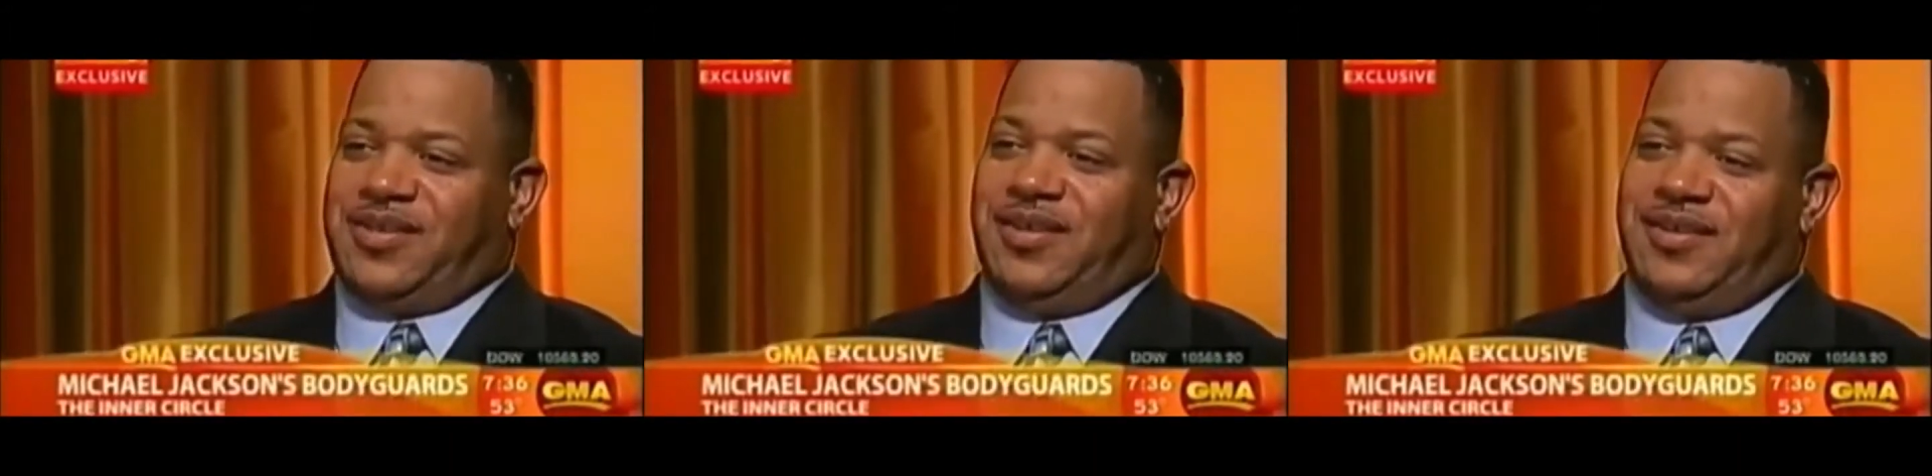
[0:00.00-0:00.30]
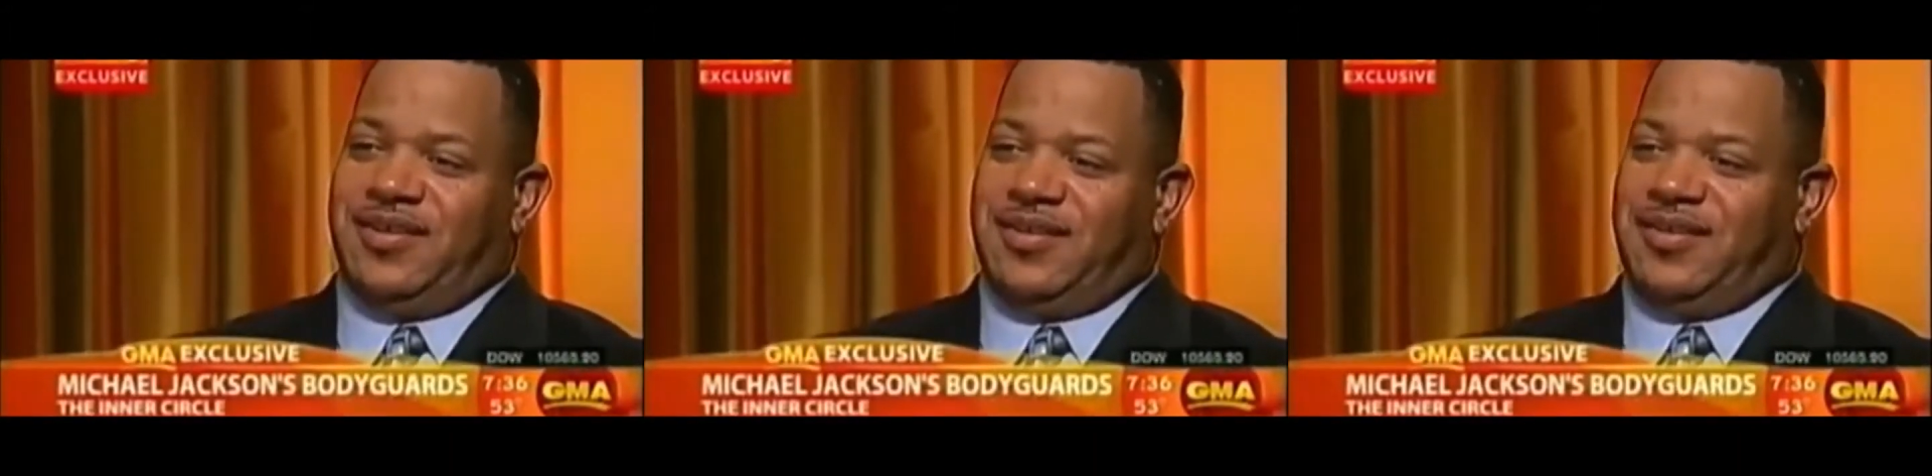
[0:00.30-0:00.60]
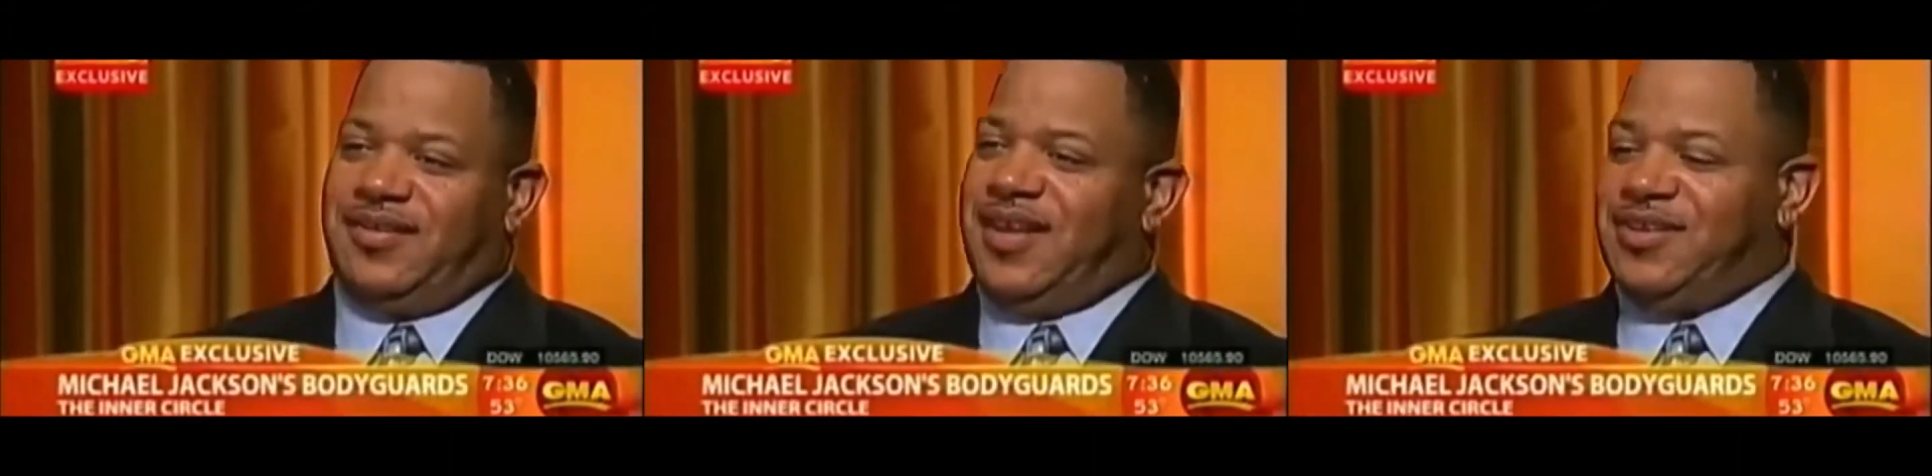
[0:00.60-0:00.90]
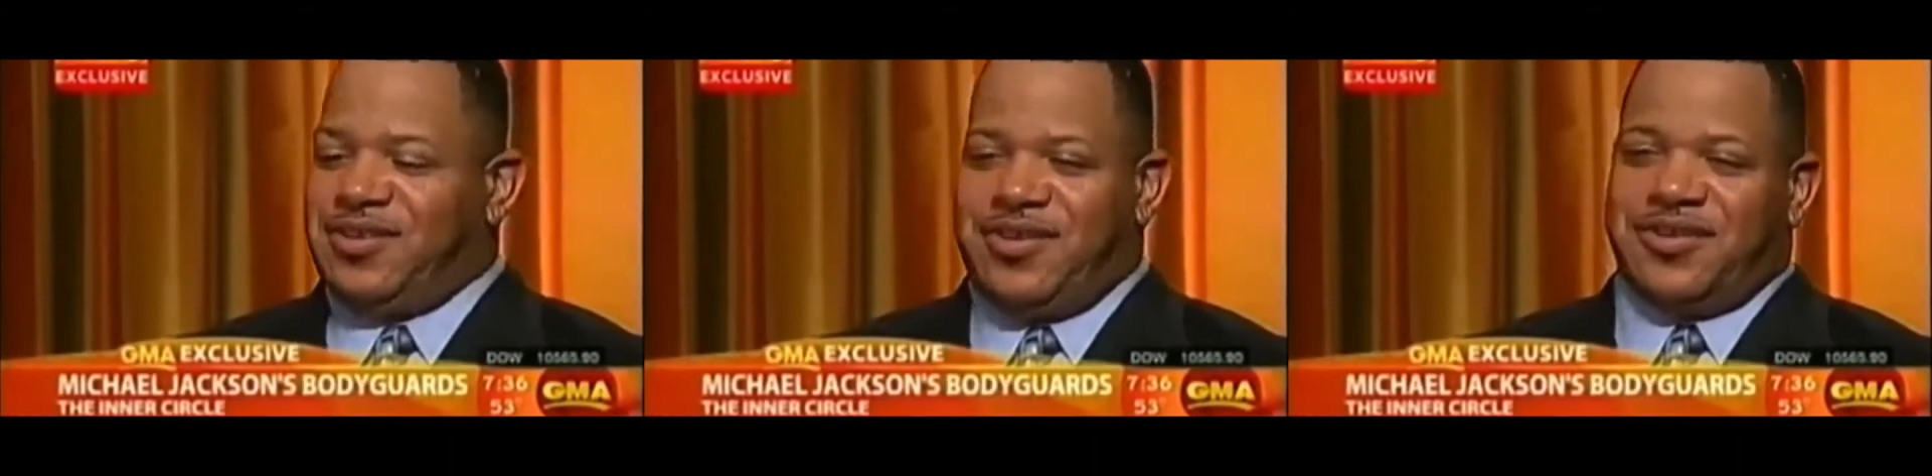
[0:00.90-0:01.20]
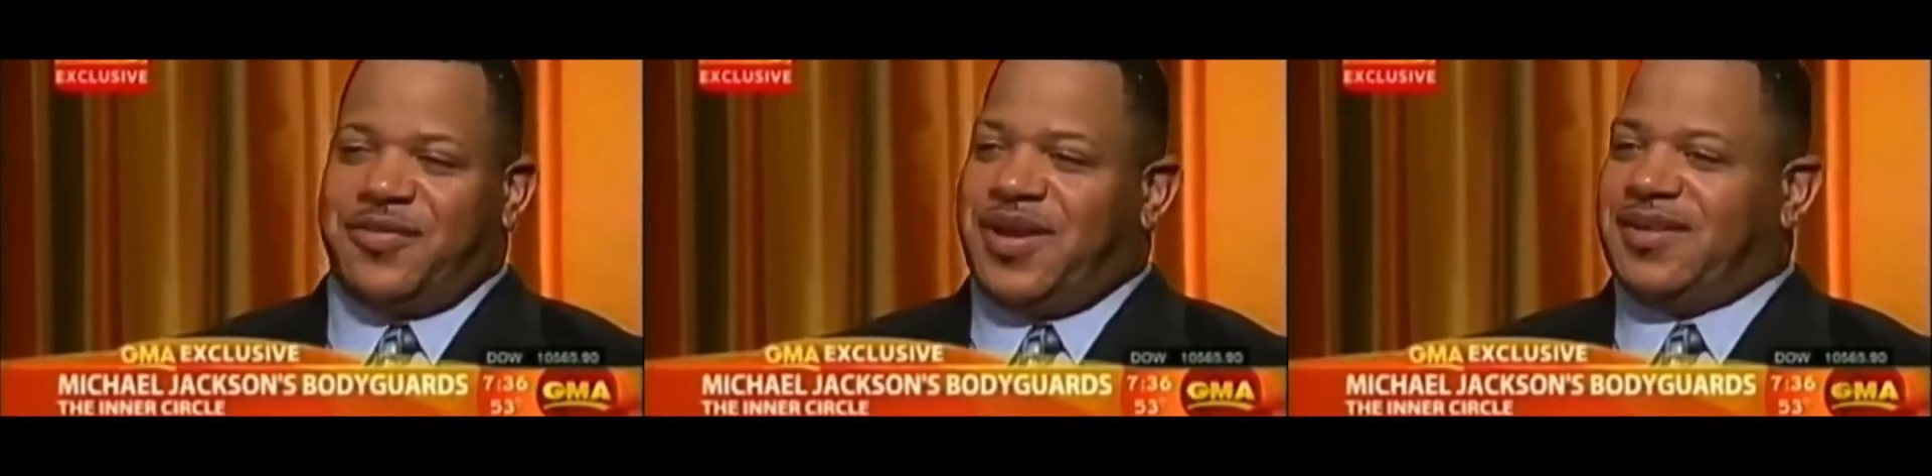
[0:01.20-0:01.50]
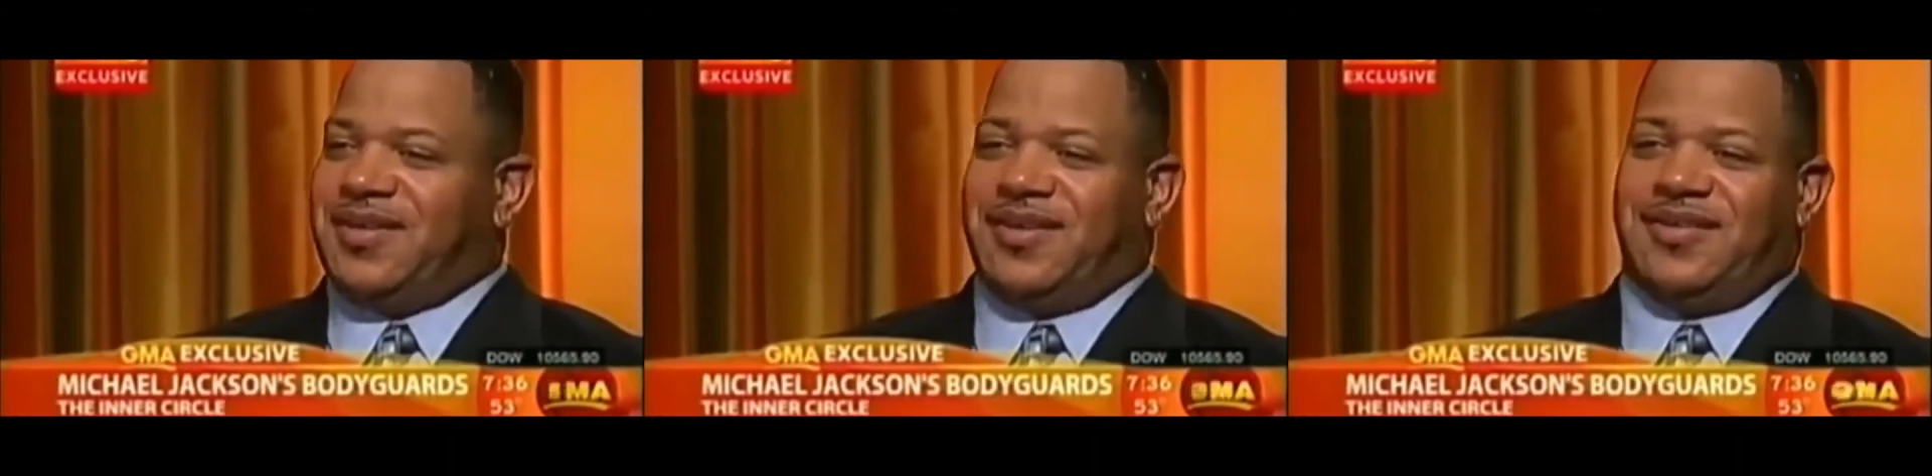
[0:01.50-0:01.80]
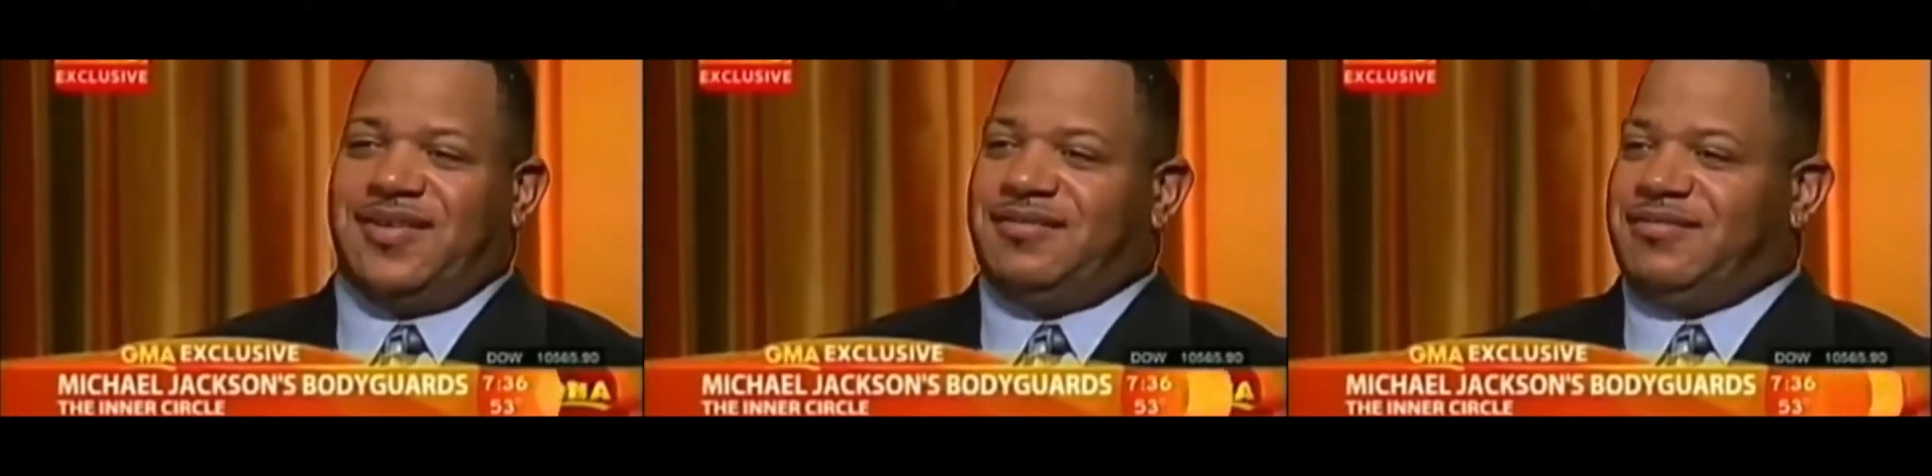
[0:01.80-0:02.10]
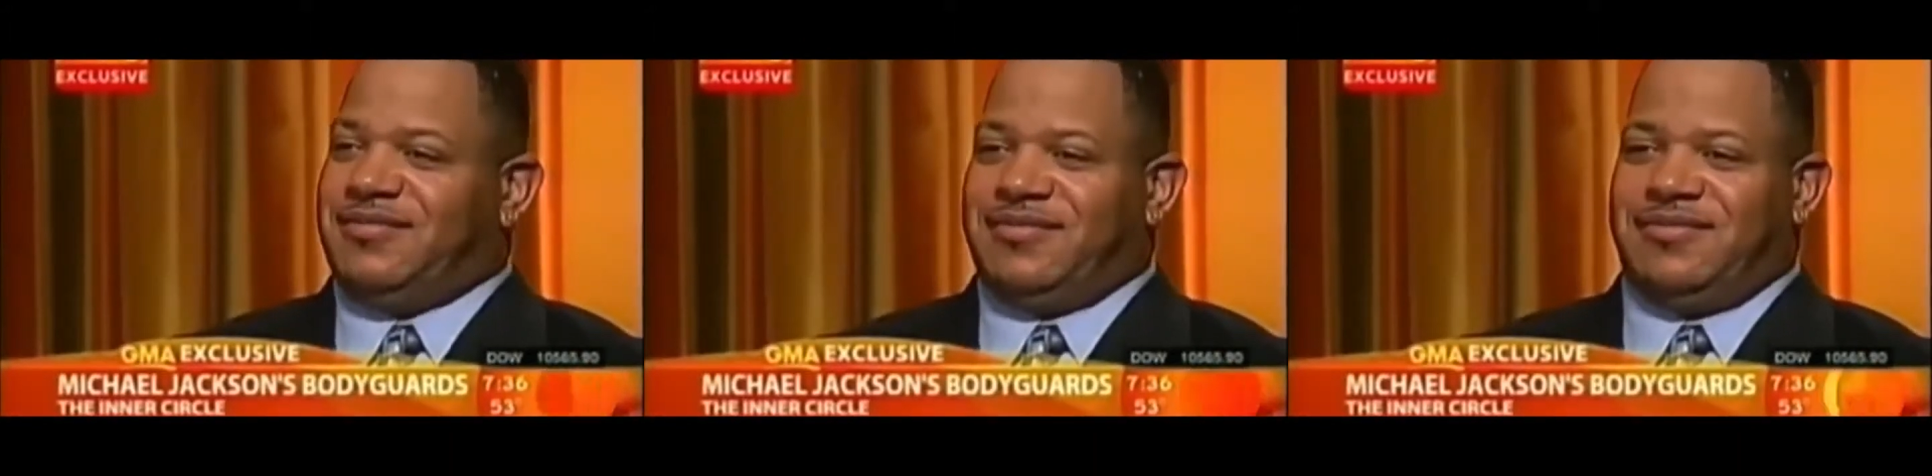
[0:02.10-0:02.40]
seat. They talked back there and,